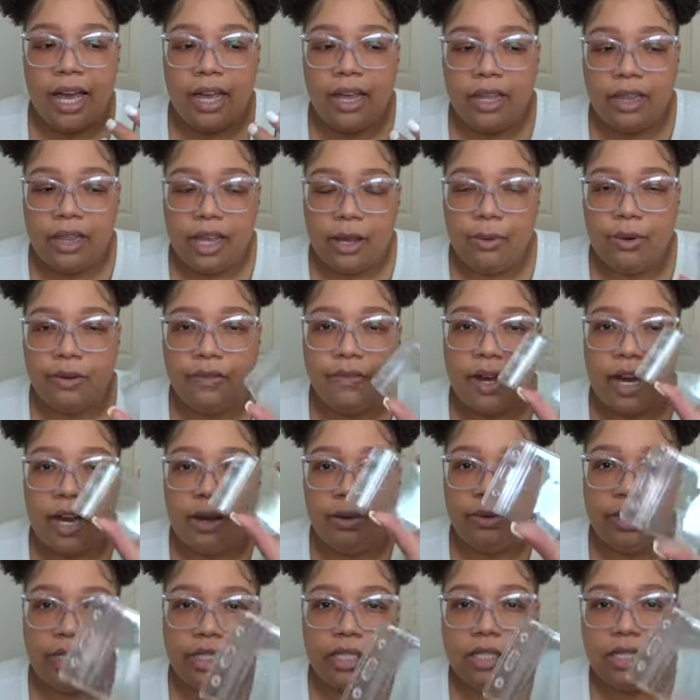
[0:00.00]
they were
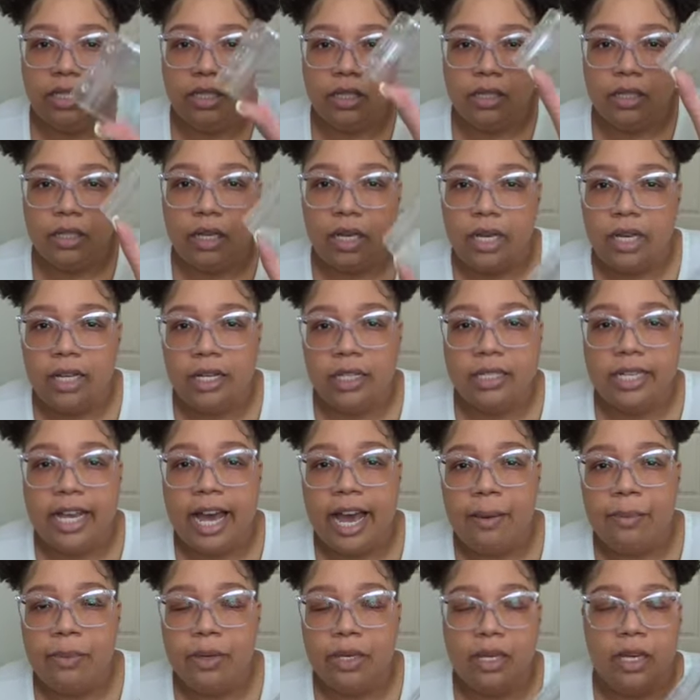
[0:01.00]
fine with just
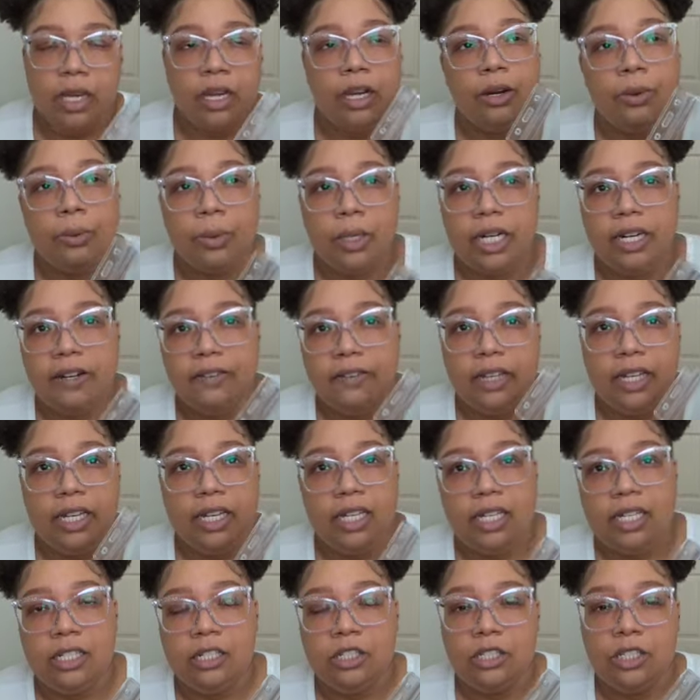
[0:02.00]
tapping it or whatever they
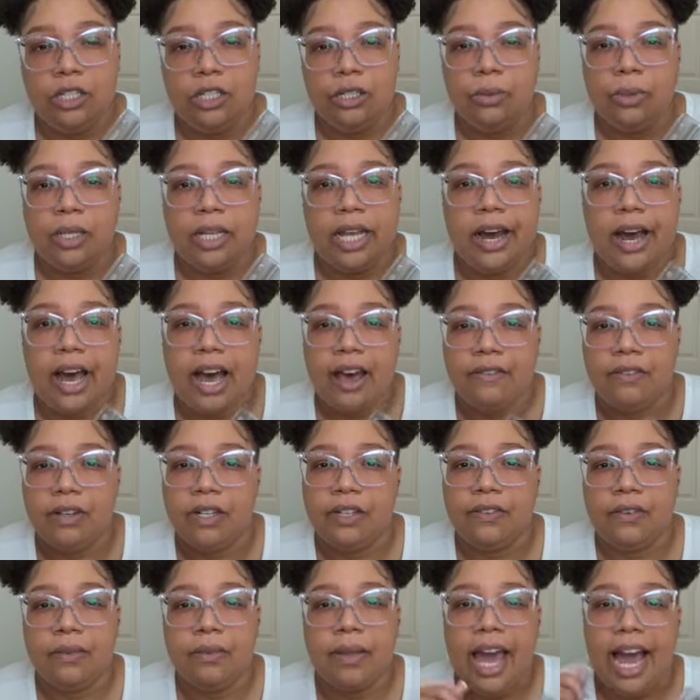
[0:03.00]
need to do without having
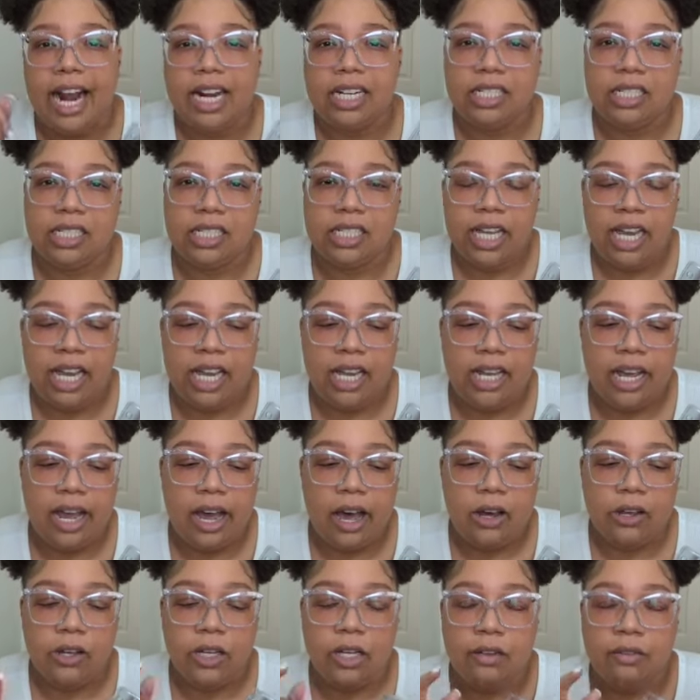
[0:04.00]
to actually take it
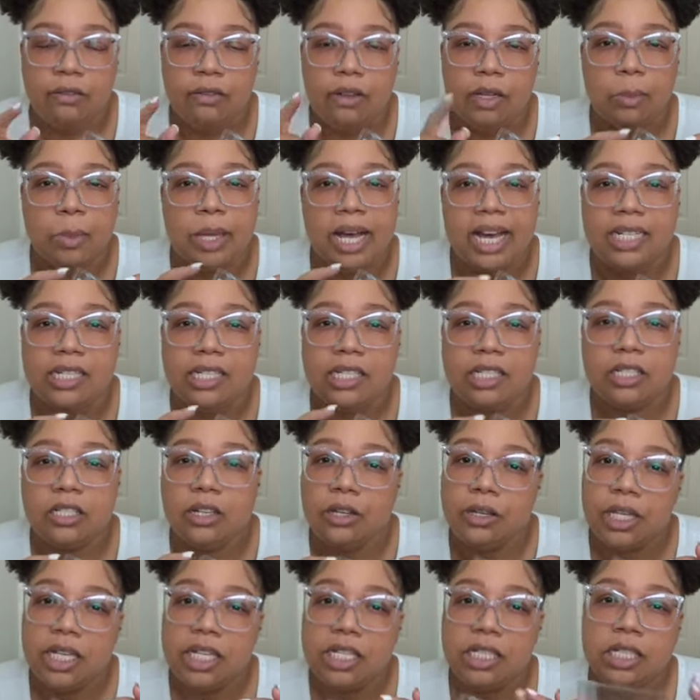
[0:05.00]
out of the plastic.
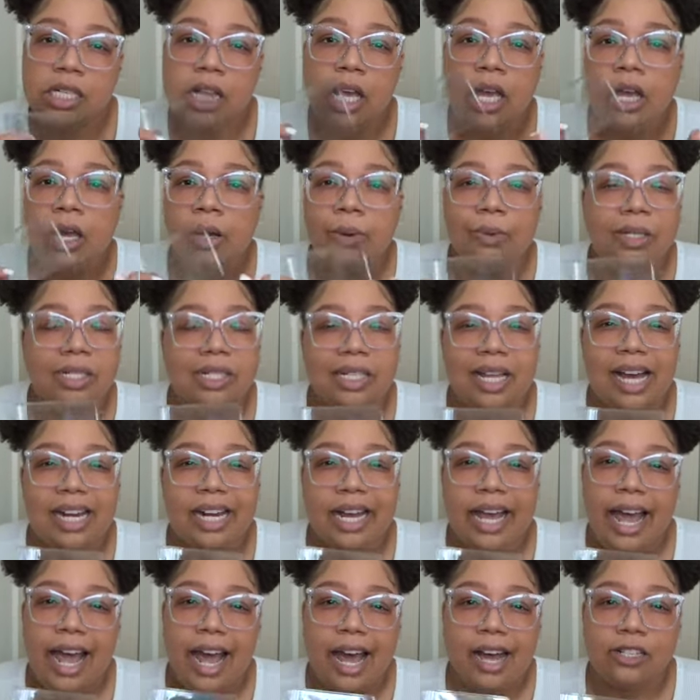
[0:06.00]
So this was not a
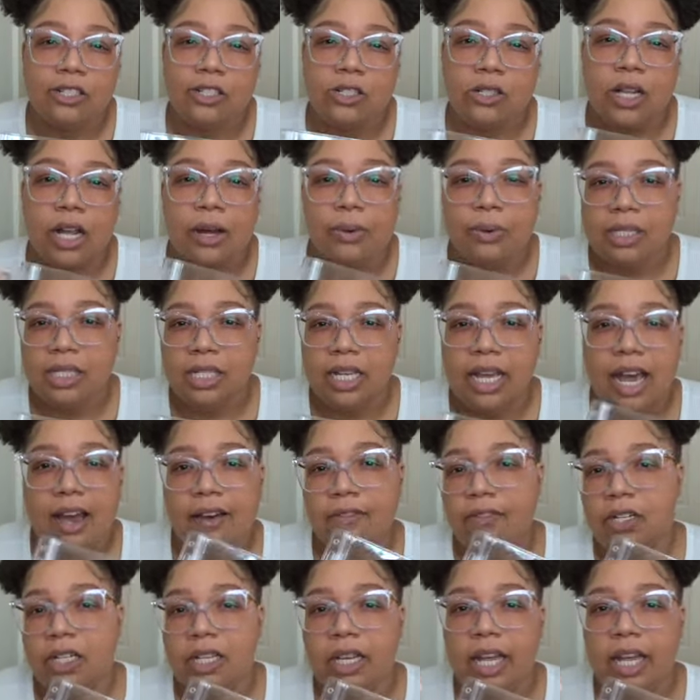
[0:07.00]
hassle. I wasn't having to